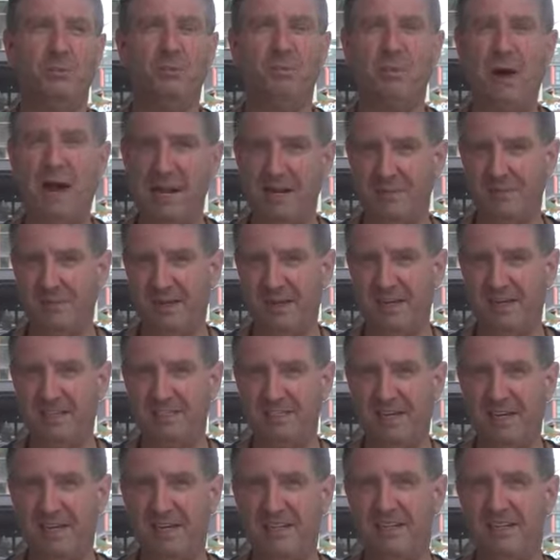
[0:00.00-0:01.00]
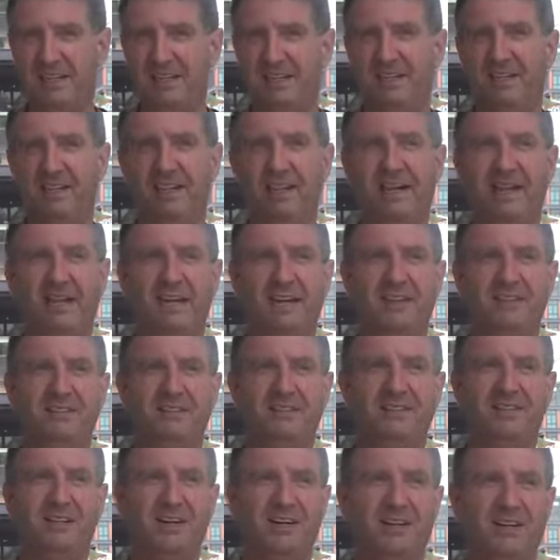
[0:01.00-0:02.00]
Body Painting Day.
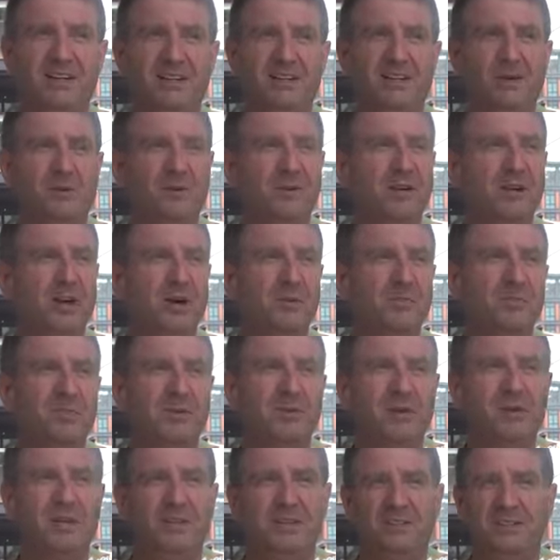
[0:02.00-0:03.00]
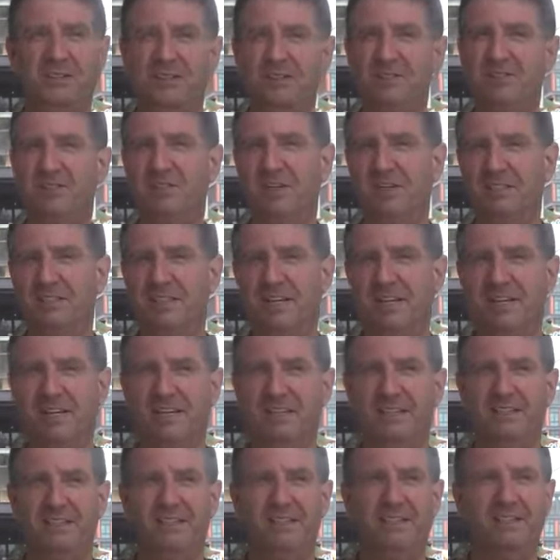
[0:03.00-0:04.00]
And uh, coming up this
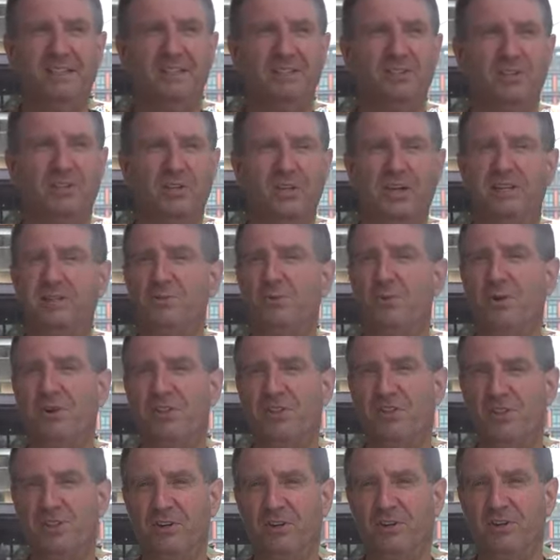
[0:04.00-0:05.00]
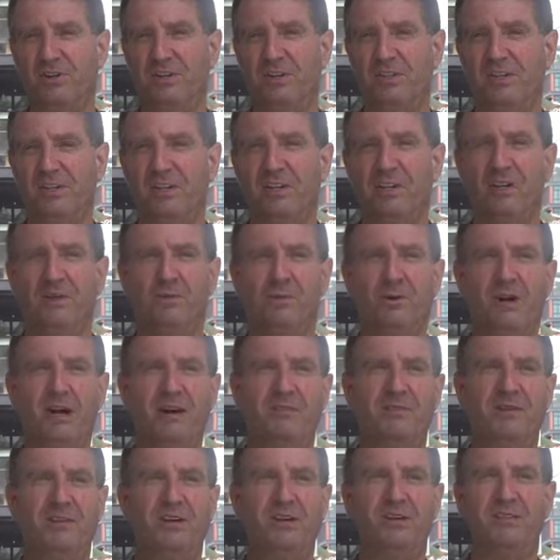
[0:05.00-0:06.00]
Sunday, July 23rd, we're
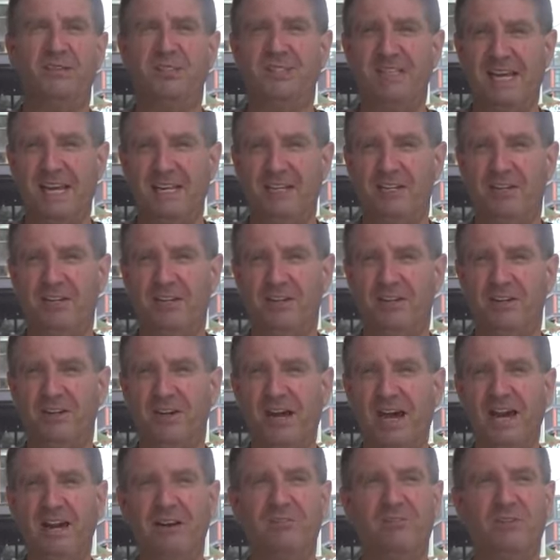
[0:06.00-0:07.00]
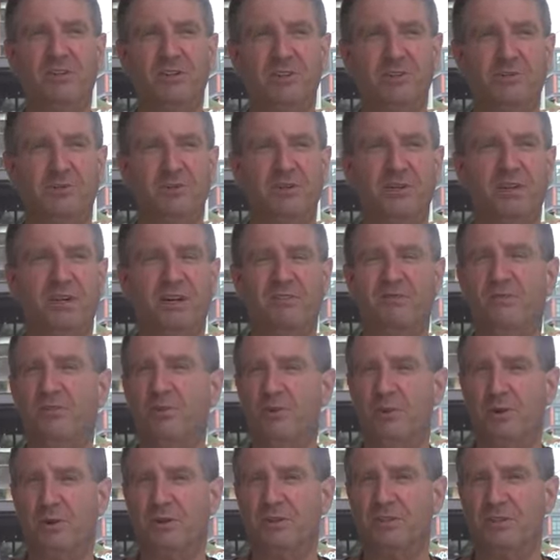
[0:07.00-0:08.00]
having our 10 year anniversary of
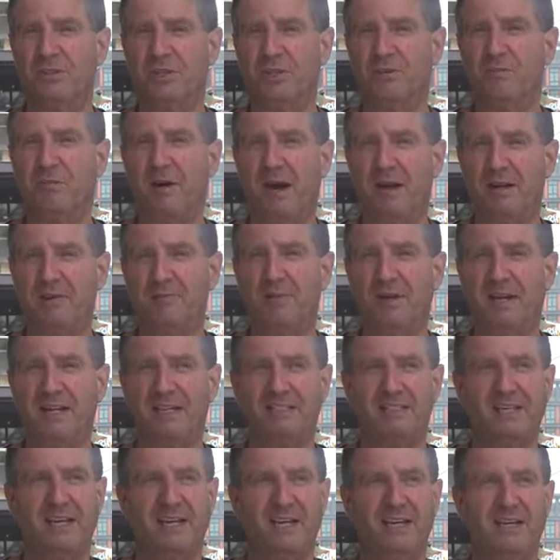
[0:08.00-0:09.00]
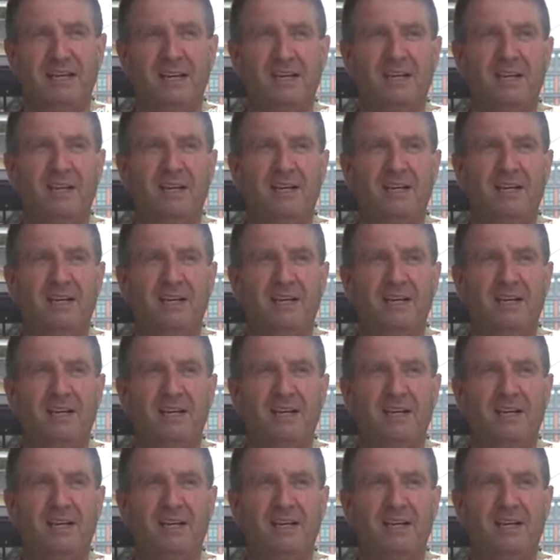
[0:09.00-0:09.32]
New York City Body Painting Day,